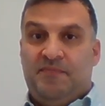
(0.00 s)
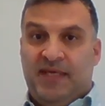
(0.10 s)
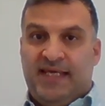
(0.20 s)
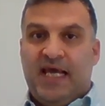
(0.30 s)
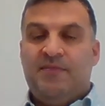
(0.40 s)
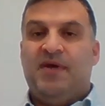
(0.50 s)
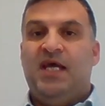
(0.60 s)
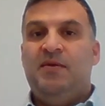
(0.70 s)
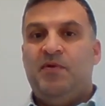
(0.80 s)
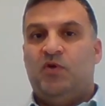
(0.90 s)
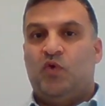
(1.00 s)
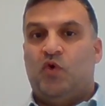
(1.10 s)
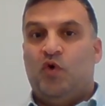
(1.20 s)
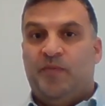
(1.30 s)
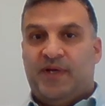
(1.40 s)
became able to
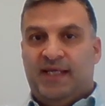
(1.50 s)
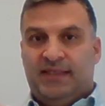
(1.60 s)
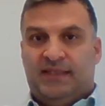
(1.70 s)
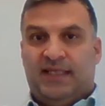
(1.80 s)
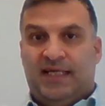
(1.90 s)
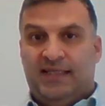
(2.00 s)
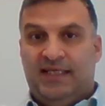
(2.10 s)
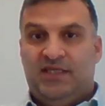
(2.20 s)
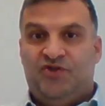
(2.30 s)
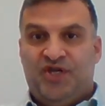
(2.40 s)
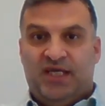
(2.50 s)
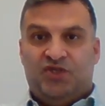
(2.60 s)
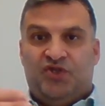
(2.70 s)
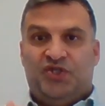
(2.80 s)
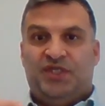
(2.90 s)
cooperate and
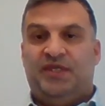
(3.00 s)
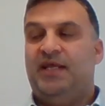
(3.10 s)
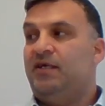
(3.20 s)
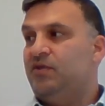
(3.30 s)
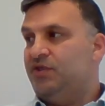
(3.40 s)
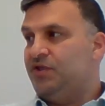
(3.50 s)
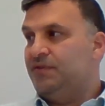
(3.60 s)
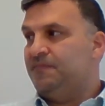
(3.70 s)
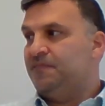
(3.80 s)
exchange the knowledge.